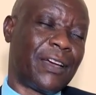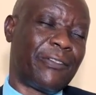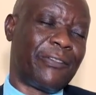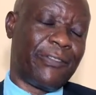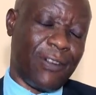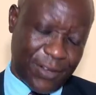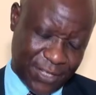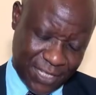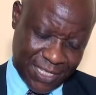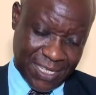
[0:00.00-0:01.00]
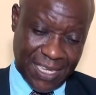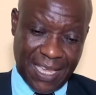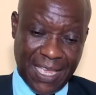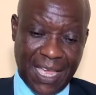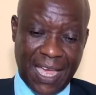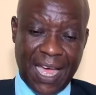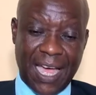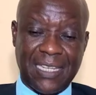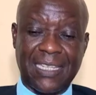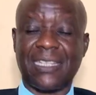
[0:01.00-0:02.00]
force
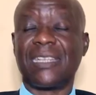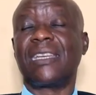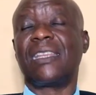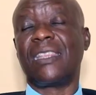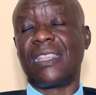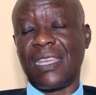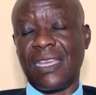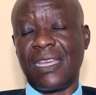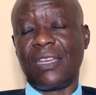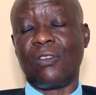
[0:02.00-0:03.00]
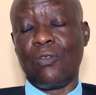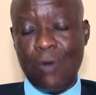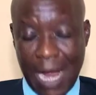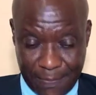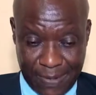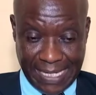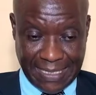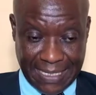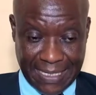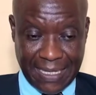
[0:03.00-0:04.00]
at the
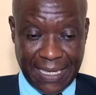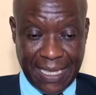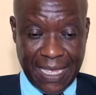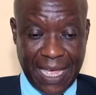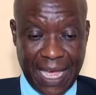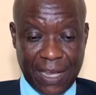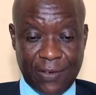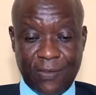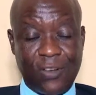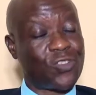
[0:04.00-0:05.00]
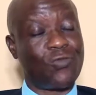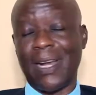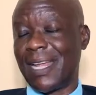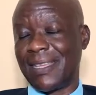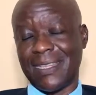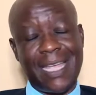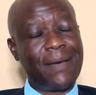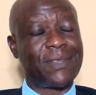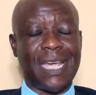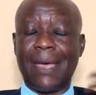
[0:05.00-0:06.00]
workplace. And of course, while at the
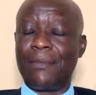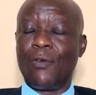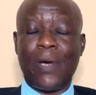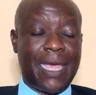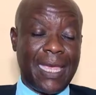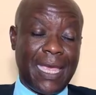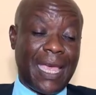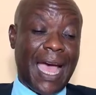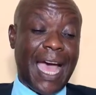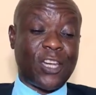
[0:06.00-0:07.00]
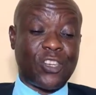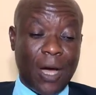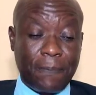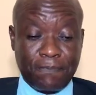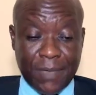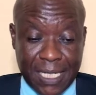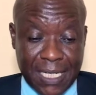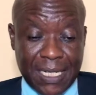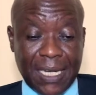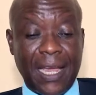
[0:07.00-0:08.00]
same time we
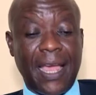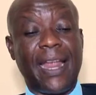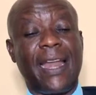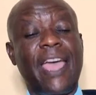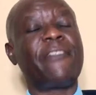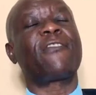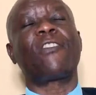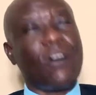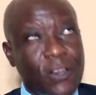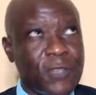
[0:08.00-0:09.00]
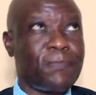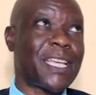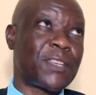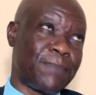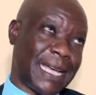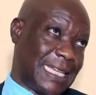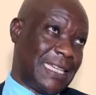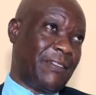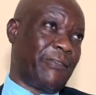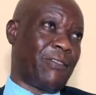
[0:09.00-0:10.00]
adopt a life course
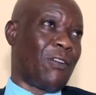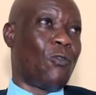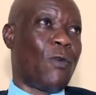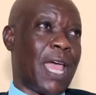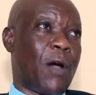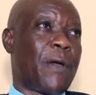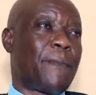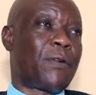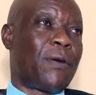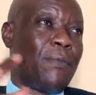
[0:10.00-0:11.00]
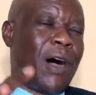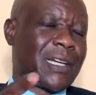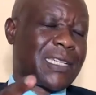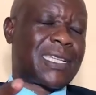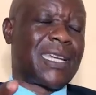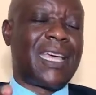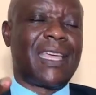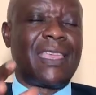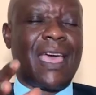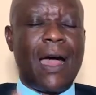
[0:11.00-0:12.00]
perspective where we promote
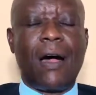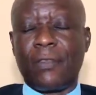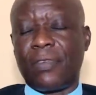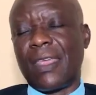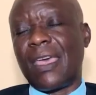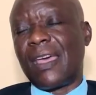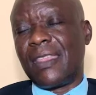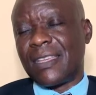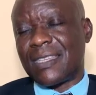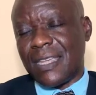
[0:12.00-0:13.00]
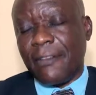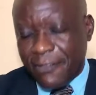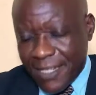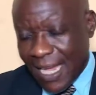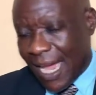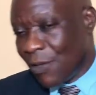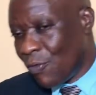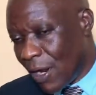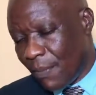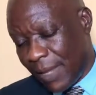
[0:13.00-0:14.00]
the health, the safety, and
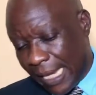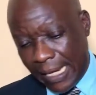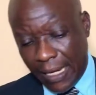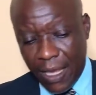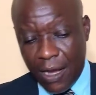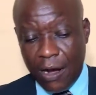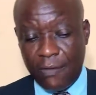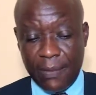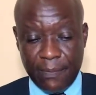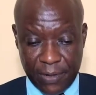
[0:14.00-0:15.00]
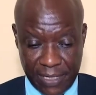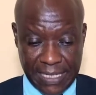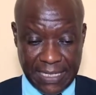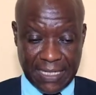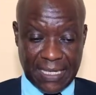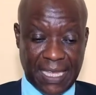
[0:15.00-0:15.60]
well-being of employees.